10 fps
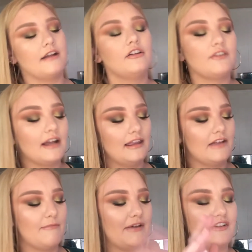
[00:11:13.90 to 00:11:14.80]
another thing I
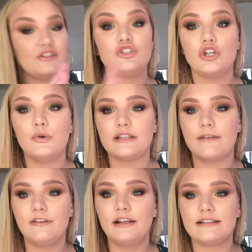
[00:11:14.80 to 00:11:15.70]
love about this too is I
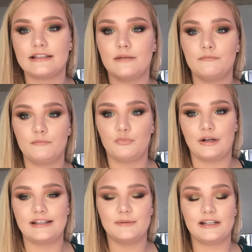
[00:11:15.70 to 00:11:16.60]
feel like some
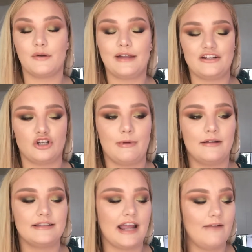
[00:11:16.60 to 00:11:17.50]
brands, when they come with eyeshadow
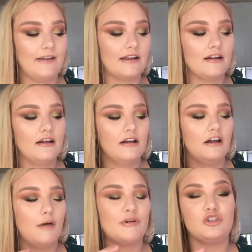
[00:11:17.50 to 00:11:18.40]
palettes, they have like
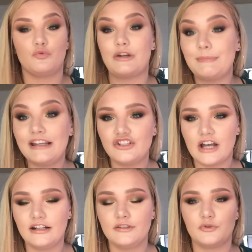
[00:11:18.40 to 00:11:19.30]
a bunch of repeat
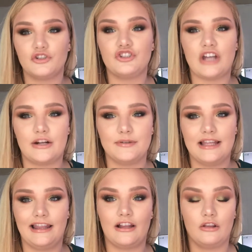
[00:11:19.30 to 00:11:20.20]
shadows, which are shadows
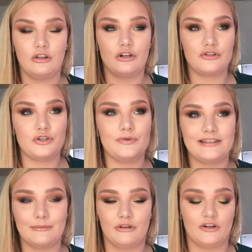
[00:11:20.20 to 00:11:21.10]
that like look too
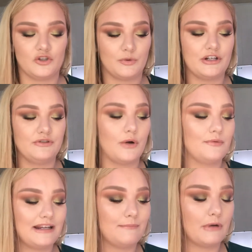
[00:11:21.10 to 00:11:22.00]
similar to where you don't
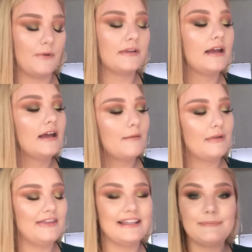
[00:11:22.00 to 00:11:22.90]
need both.
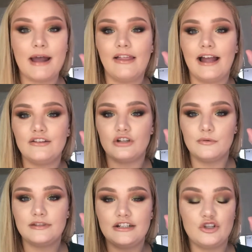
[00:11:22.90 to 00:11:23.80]
But in this palette, I
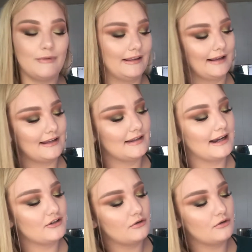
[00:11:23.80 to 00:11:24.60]
don't see too many like that. Like